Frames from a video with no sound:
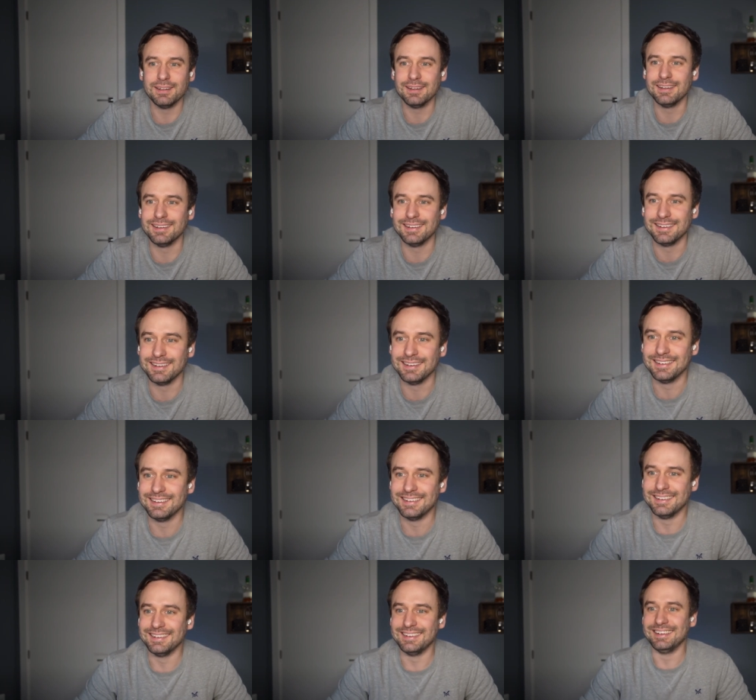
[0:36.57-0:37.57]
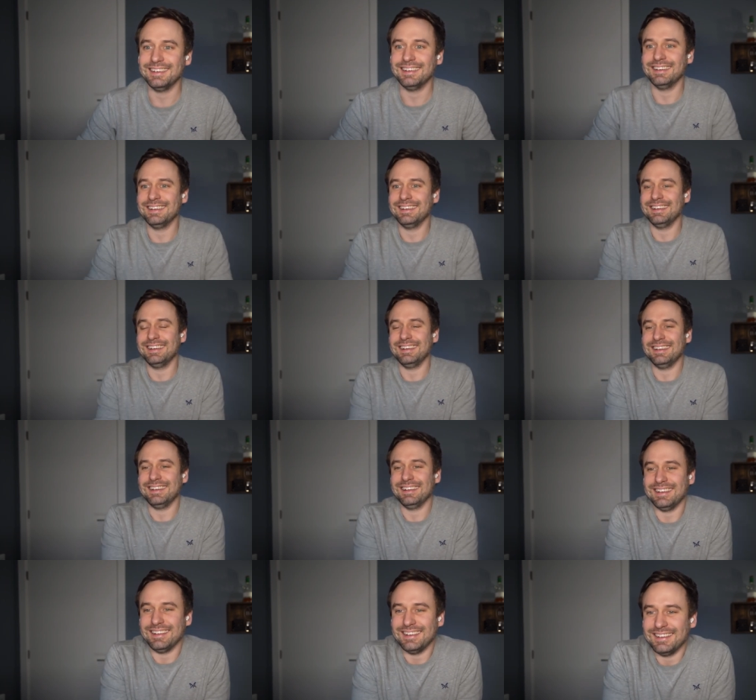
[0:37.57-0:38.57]
Cool, then um, let's uh,
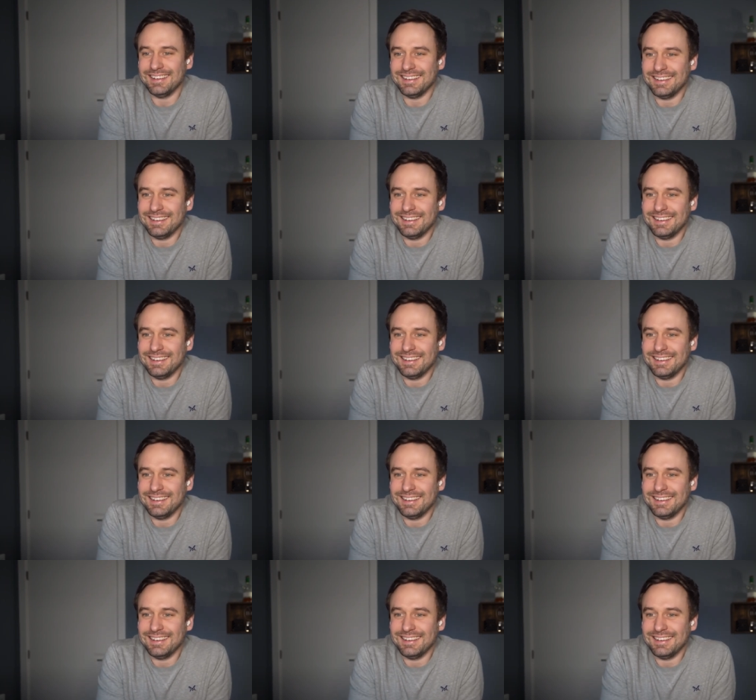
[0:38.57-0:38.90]
start